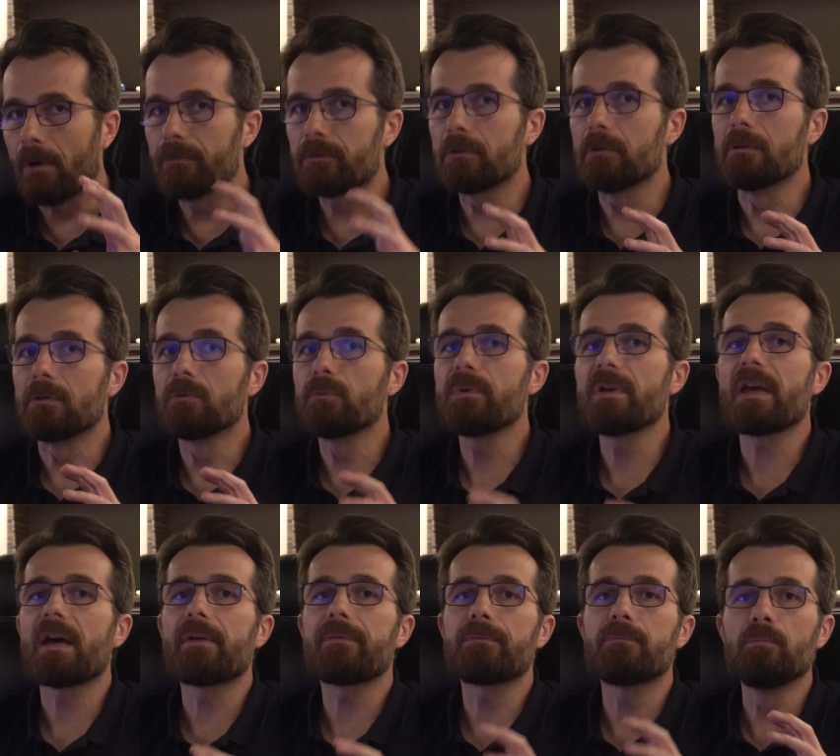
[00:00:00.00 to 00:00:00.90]
overall, we
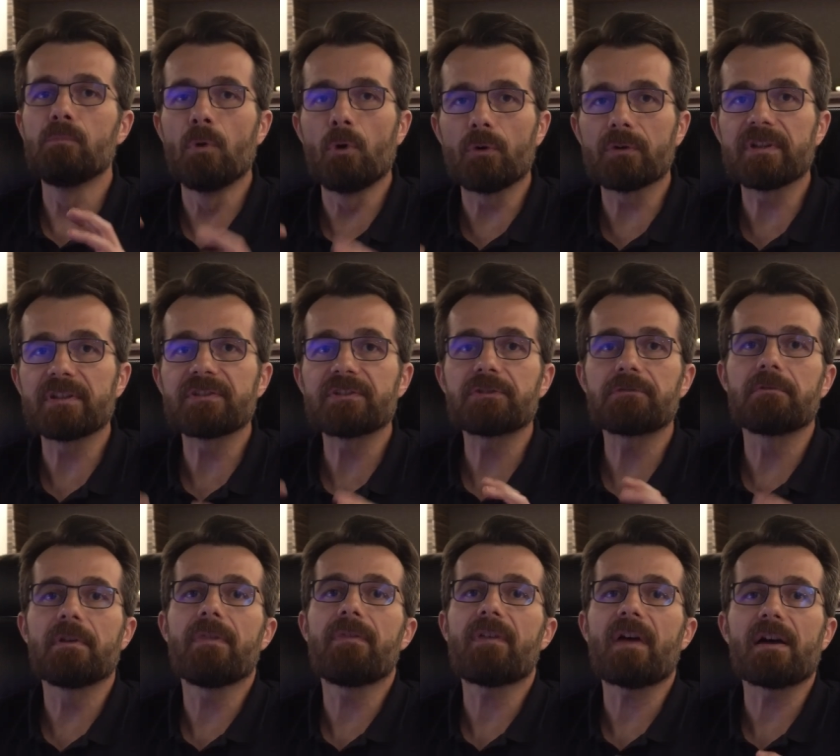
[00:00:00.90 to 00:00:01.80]
have more than
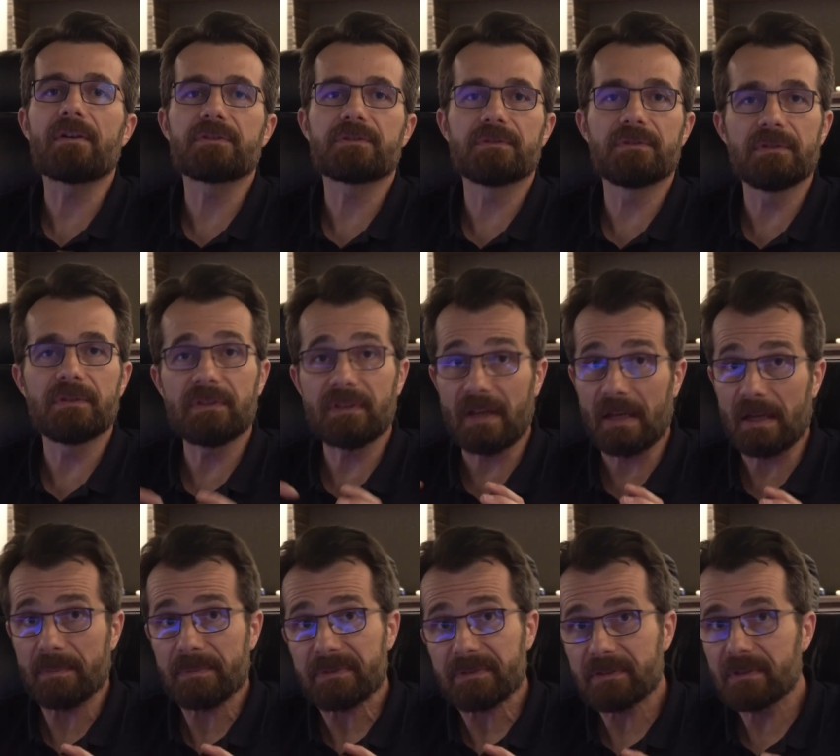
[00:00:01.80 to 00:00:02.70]
3,000
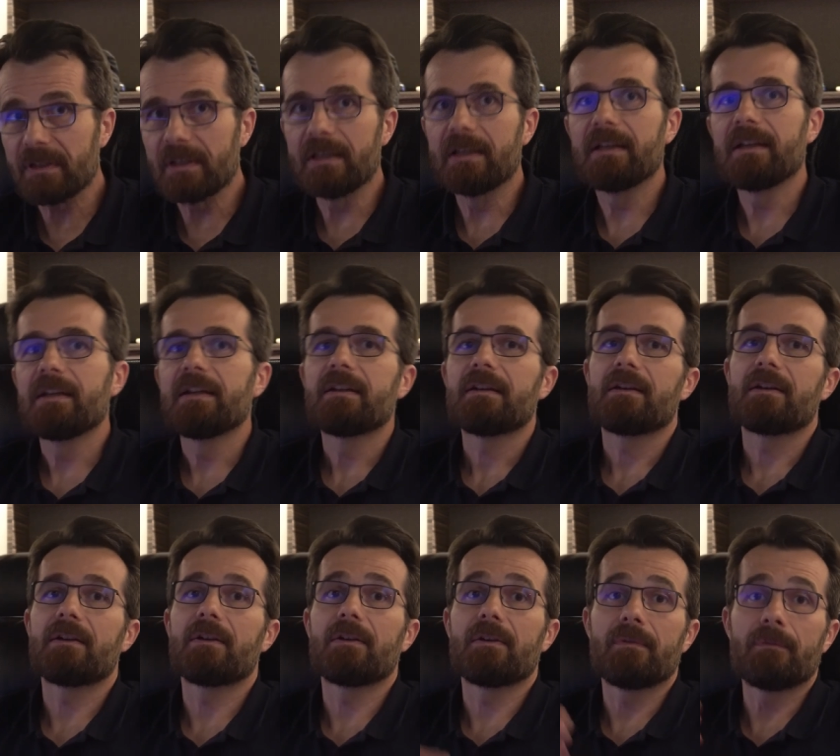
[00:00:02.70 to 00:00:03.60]
taps
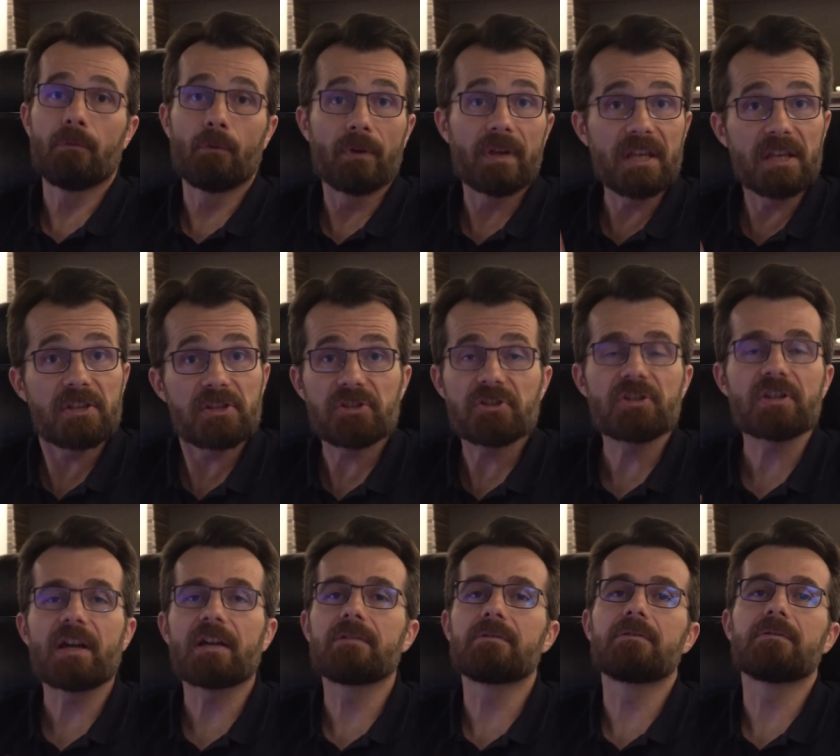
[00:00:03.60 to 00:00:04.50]
uh, for each
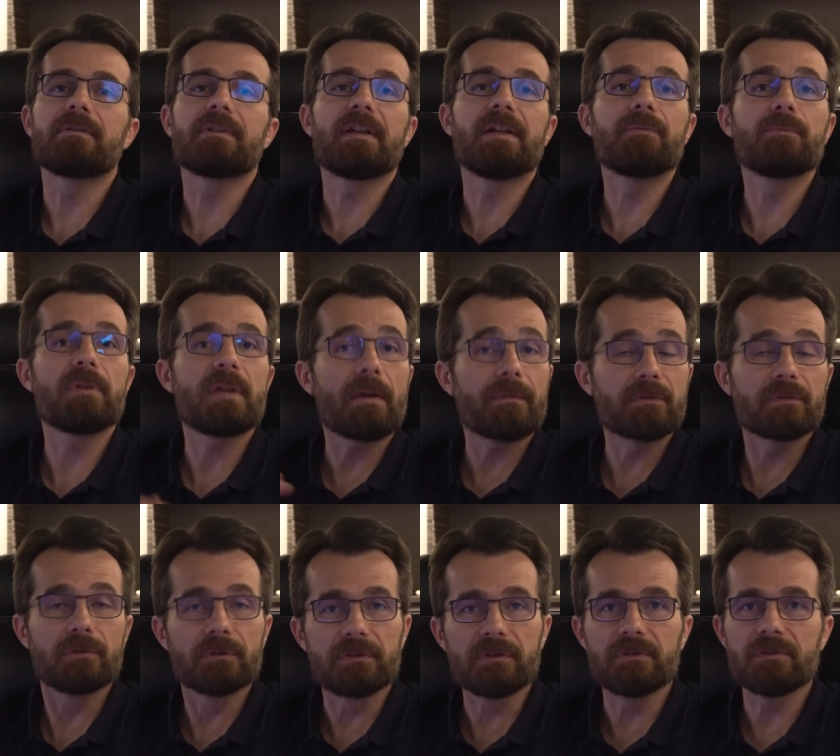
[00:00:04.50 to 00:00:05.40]
channel, and we have
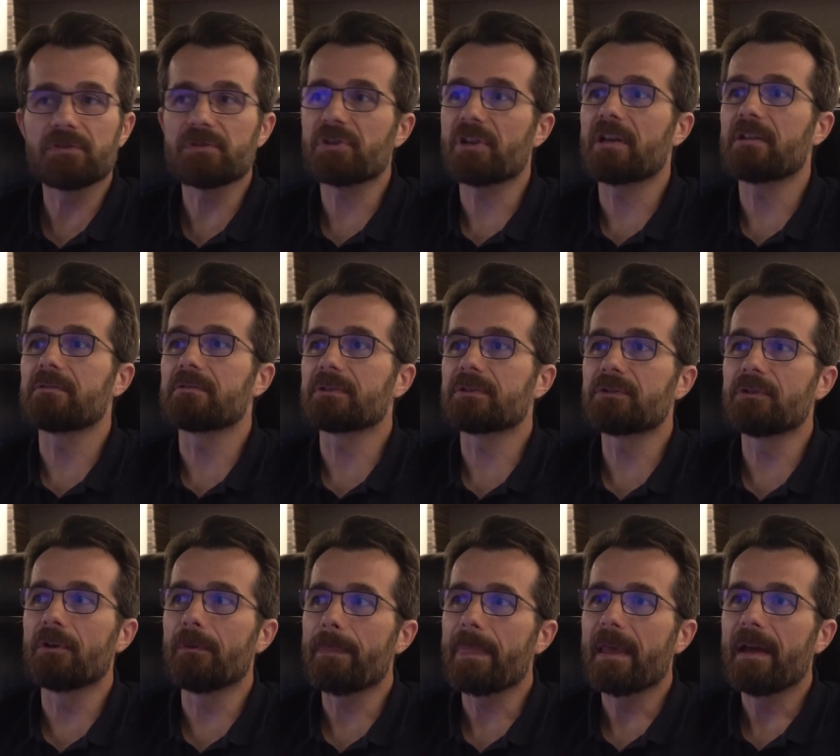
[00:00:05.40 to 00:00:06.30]
32 channels.
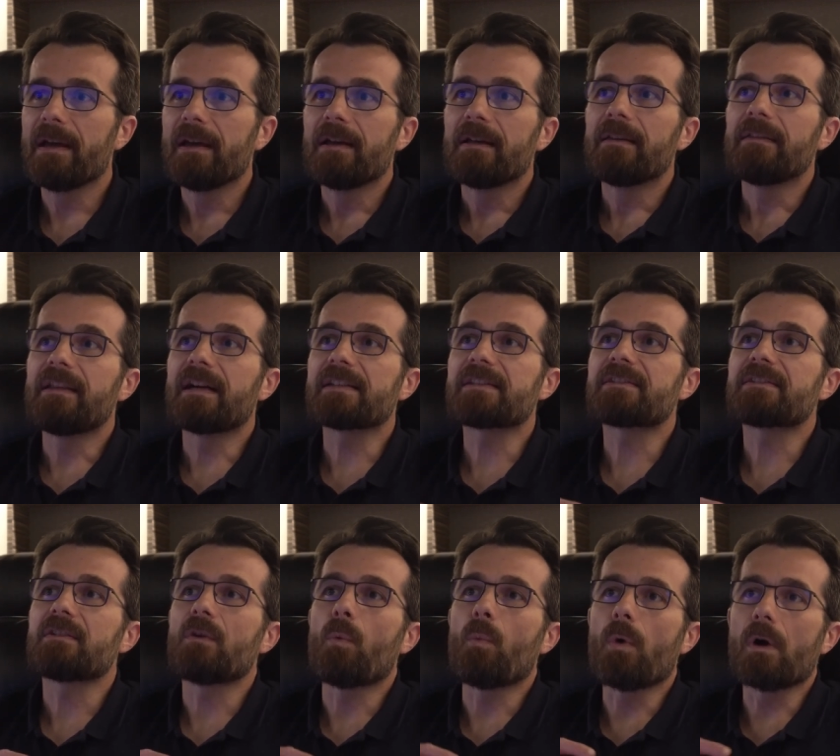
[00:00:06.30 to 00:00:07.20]
So
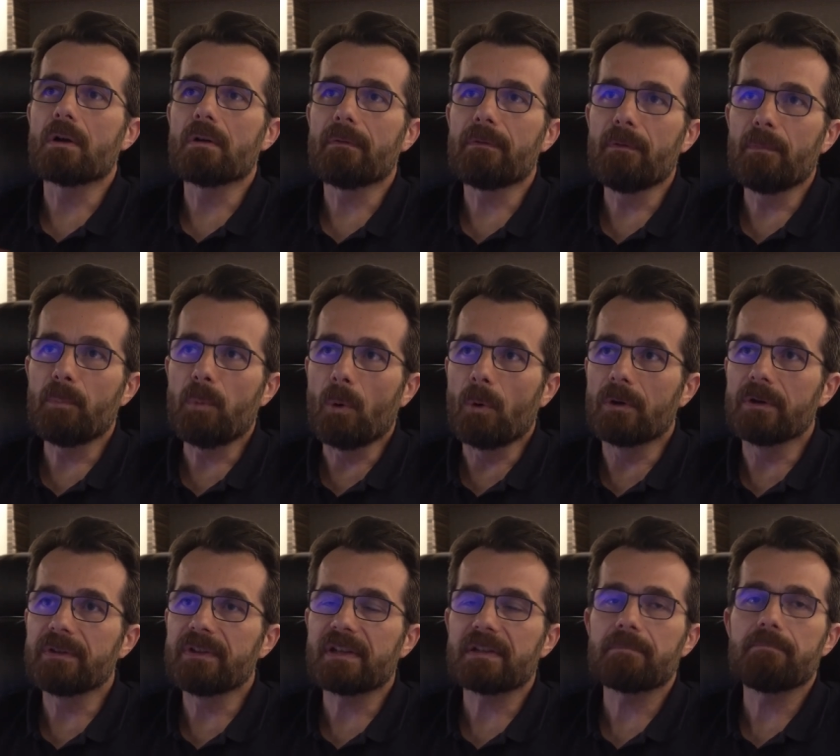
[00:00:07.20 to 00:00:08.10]
that's one of the
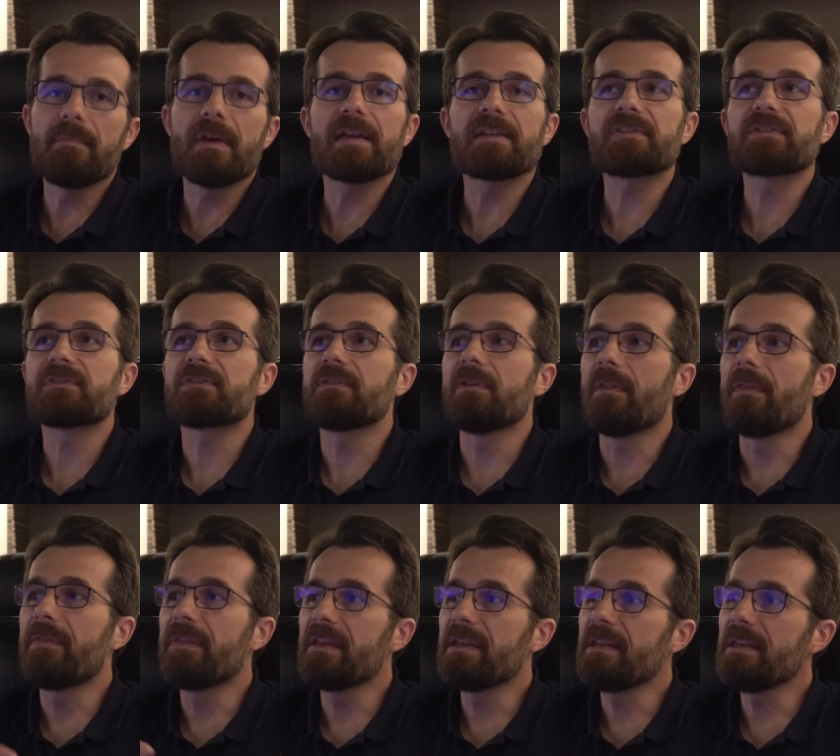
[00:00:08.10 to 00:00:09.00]
point that makes
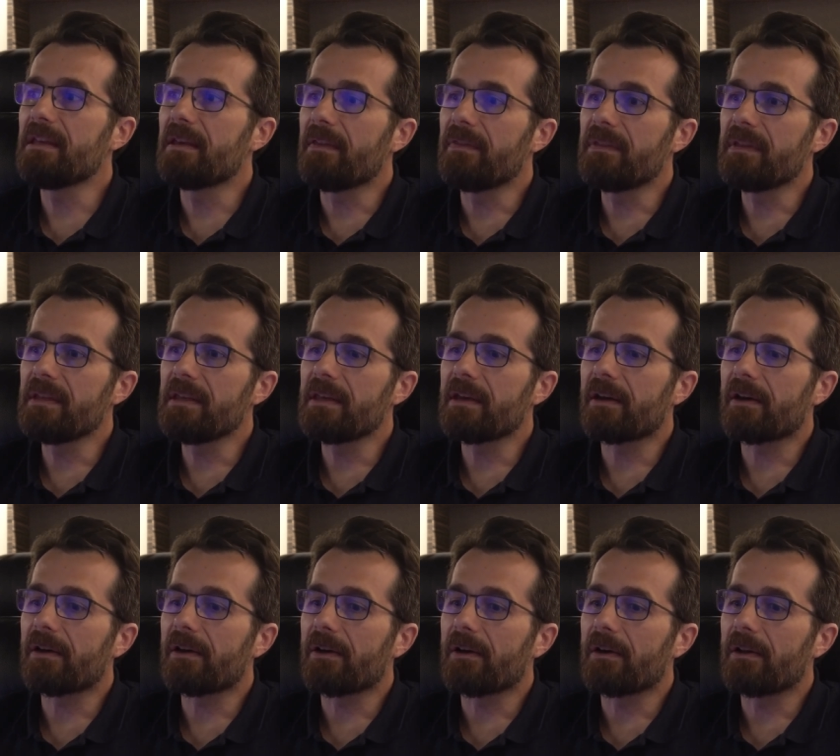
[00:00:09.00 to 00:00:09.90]
the the uh,
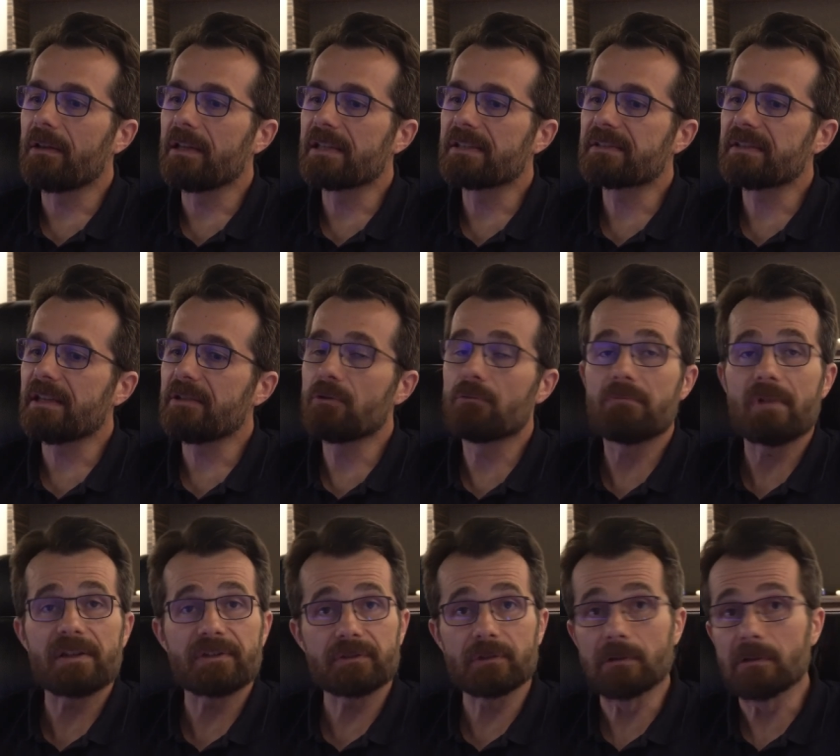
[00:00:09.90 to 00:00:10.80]
uh, let's say the
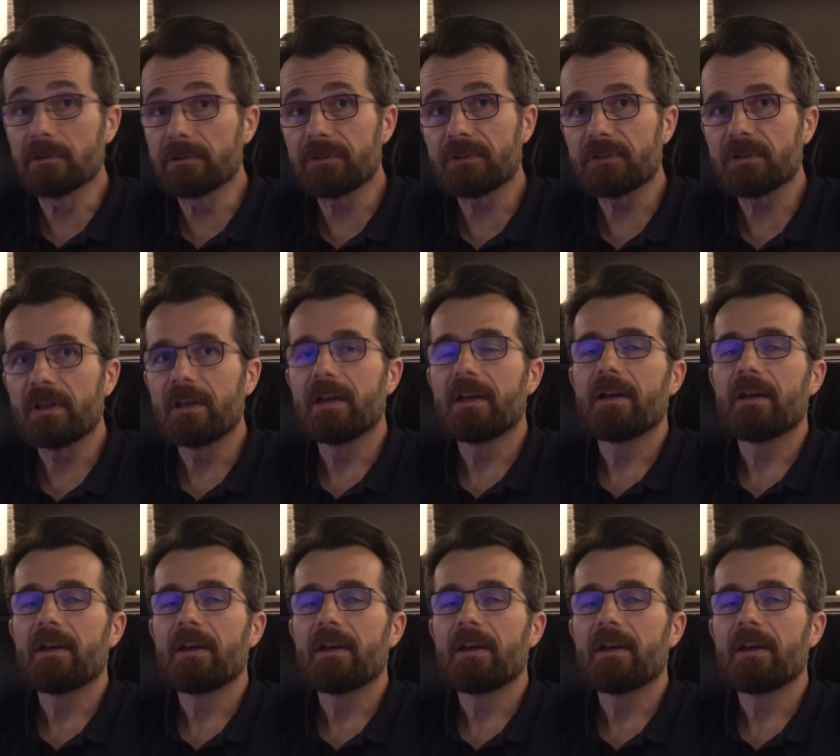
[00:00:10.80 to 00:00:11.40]
results